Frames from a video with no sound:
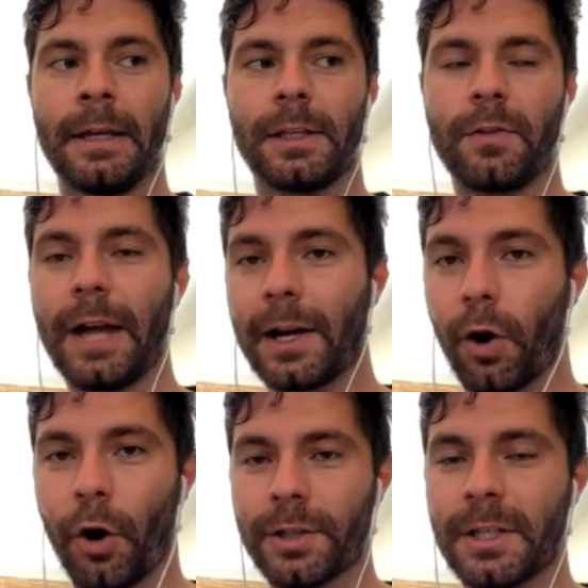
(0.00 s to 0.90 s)
you've got
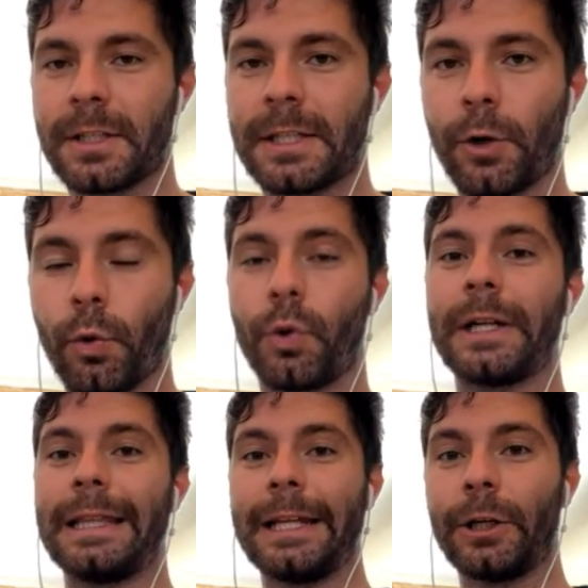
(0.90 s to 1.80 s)
Carson Steele, who
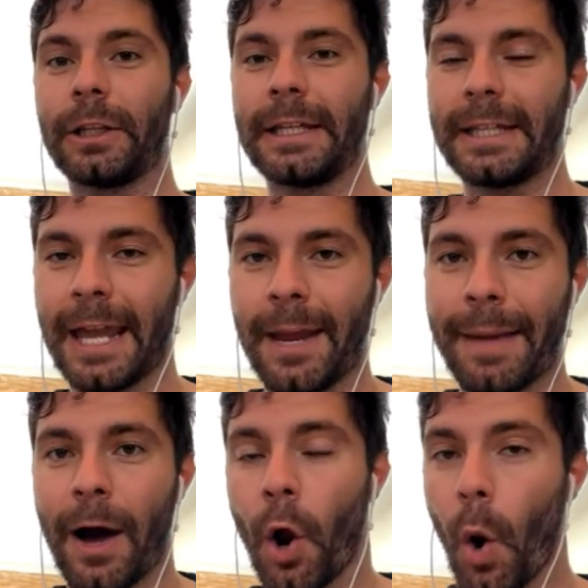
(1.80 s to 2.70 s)
clearly came
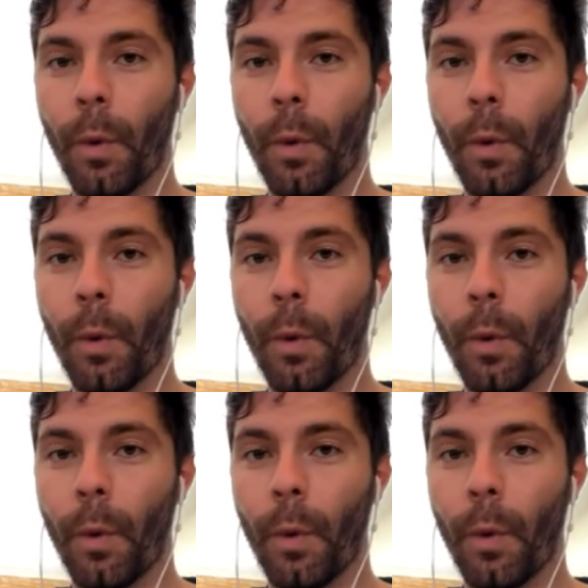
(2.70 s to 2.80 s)
out